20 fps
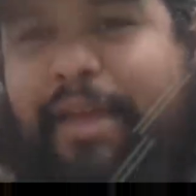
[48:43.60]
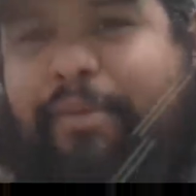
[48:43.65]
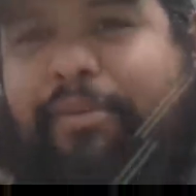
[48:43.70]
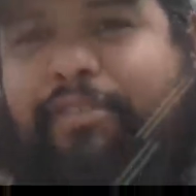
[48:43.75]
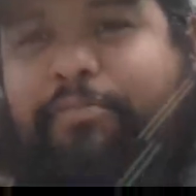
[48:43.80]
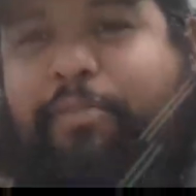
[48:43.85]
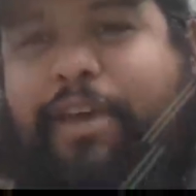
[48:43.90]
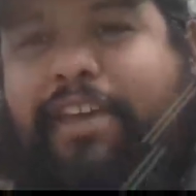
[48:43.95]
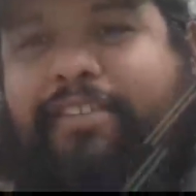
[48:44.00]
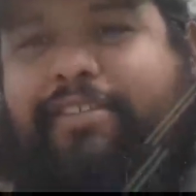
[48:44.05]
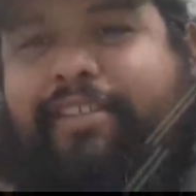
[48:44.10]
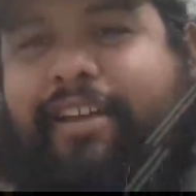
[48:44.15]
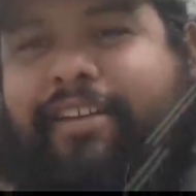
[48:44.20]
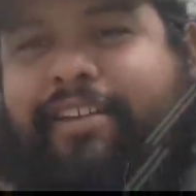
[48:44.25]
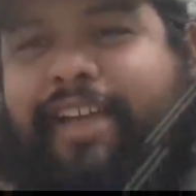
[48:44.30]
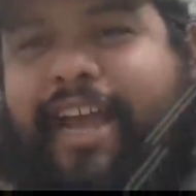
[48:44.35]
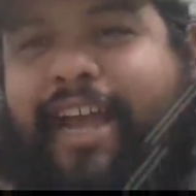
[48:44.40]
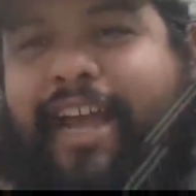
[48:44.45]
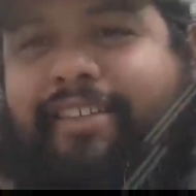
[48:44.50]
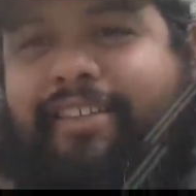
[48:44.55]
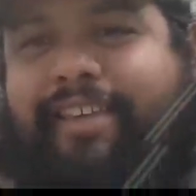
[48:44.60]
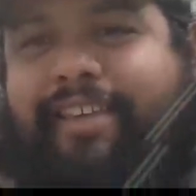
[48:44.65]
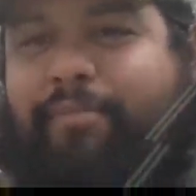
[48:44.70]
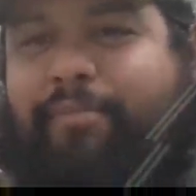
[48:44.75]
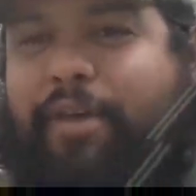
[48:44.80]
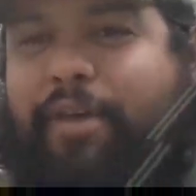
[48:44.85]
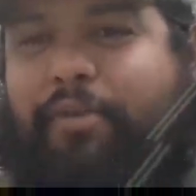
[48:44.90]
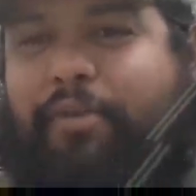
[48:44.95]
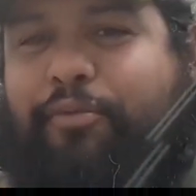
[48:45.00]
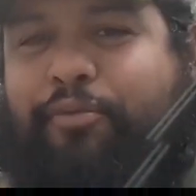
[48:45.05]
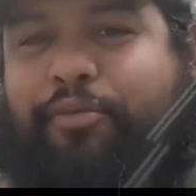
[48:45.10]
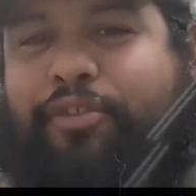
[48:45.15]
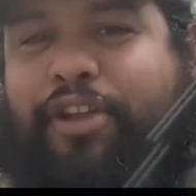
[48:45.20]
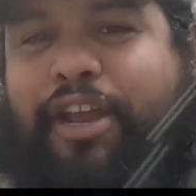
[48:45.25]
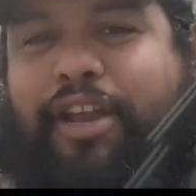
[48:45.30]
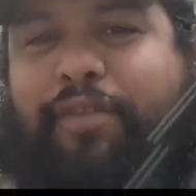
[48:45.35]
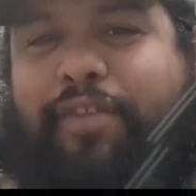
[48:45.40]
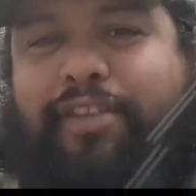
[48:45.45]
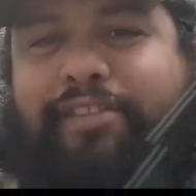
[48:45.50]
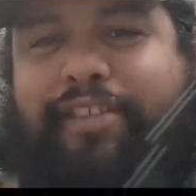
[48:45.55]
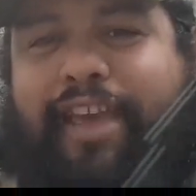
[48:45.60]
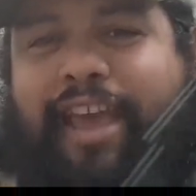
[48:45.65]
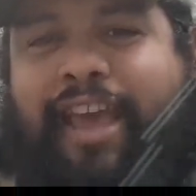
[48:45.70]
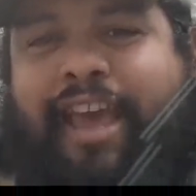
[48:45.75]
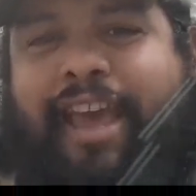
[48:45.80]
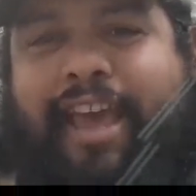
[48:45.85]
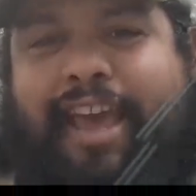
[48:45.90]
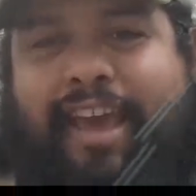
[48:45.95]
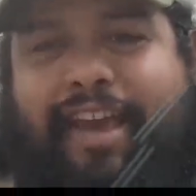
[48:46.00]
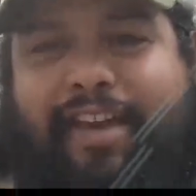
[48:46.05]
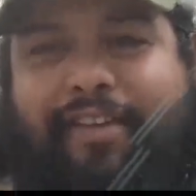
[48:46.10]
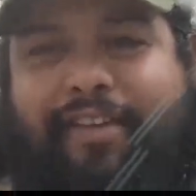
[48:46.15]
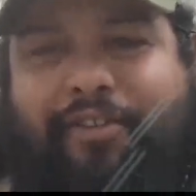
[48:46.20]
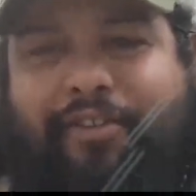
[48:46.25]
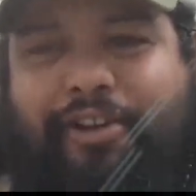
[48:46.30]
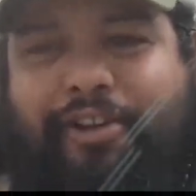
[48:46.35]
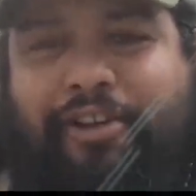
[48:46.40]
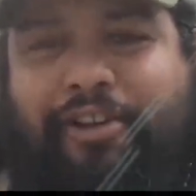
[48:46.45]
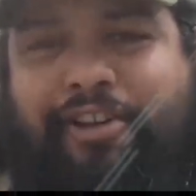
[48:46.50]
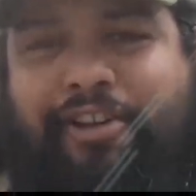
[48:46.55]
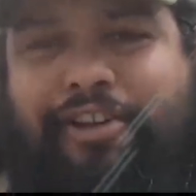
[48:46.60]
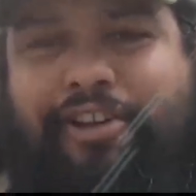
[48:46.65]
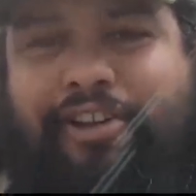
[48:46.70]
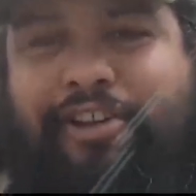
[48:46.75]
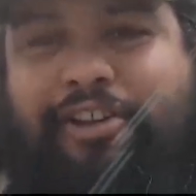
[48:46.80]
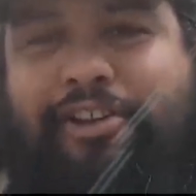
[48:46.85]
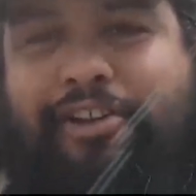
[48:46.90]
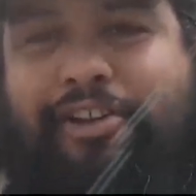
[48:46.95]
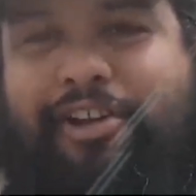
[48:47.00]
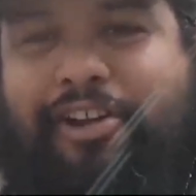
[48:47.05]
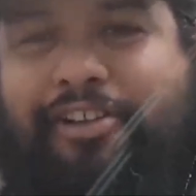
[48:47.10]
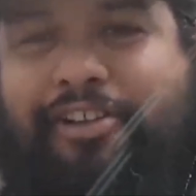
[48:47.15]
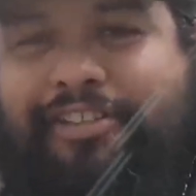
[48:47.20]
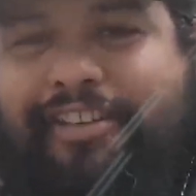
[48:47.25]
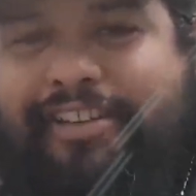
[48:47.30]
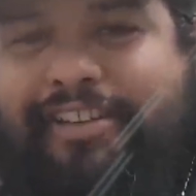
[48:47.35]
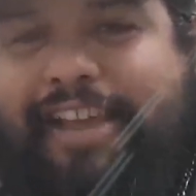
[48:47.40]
that was based on dancing, but none of us ever learned to